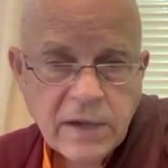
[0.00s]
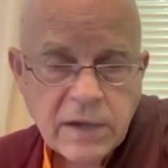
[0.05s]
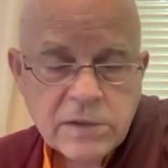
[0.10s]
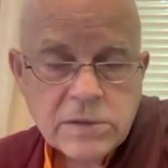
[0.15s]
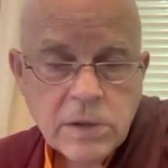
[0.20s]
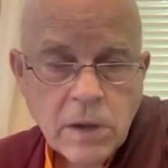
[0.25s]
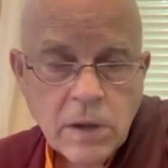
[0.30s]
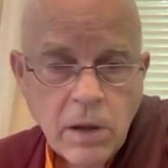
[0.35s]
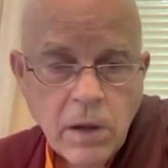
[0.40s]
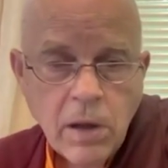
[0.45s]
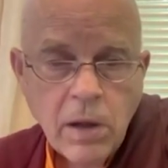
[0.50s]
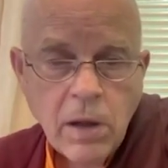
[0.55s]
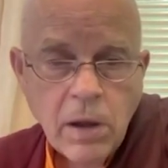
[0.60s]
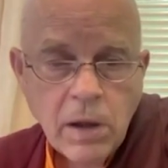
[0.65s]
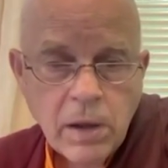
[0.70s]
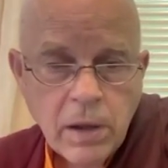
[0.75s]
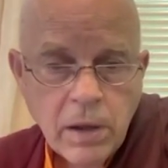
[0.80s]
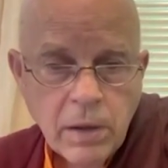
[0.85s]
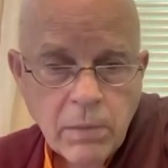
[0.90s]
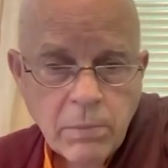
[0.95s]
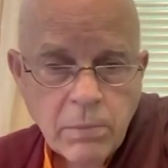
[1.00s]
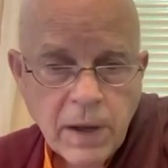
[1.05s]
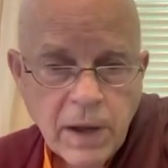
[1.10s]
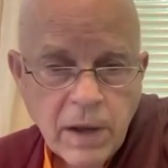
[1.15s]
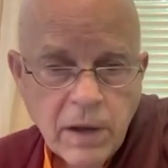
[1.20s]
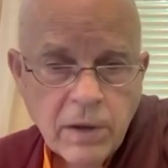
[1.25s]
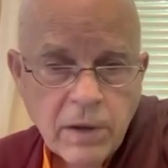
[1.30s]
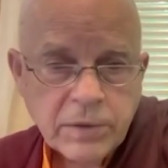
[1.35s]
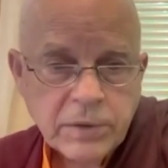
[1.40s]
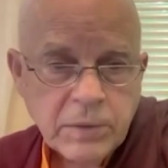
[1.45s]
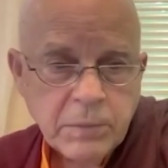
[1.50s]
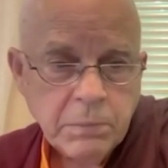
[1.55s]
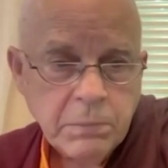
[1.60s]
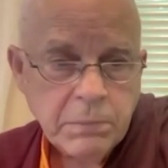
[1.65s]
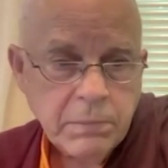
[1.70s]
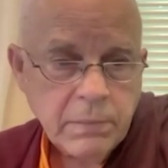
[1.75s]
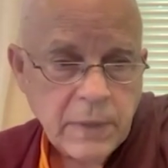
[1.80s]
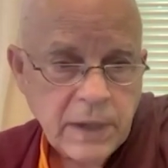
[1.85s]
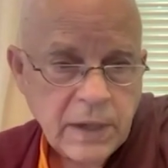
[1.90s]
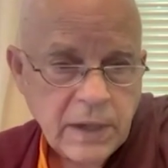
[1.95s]
It's all about
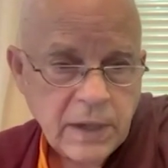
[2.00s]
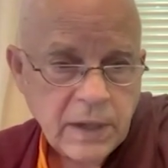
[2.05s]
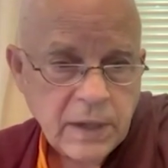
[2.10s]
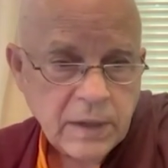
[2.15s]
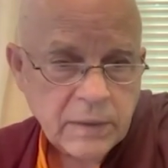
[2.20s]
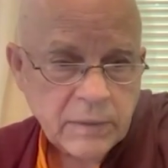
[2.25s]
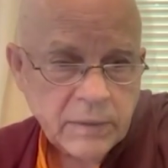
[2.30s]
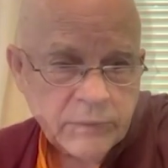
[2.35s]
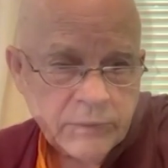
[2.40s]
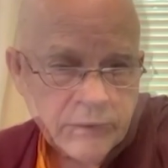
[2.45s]
me.